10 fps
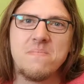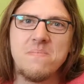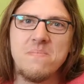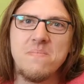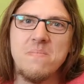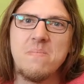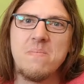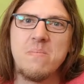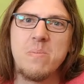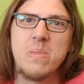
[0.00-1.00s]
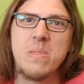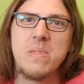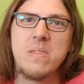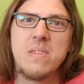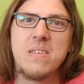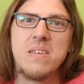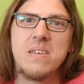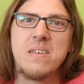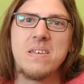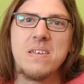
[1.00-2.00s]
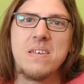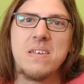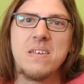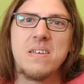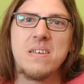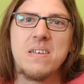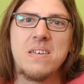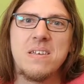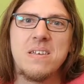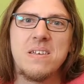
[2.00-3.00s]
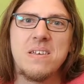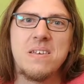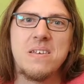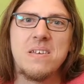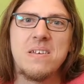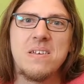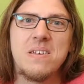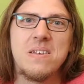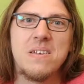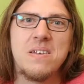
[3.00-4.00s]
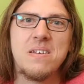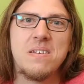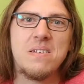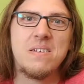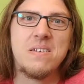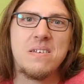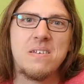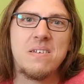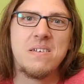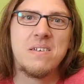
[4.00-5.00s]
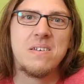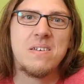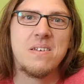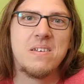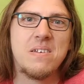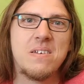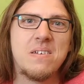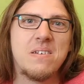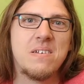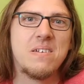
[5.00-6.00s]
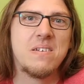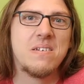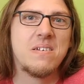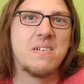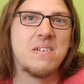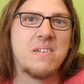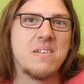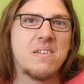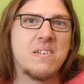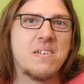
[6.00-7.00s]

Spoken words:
No words are spoken by the person on screen.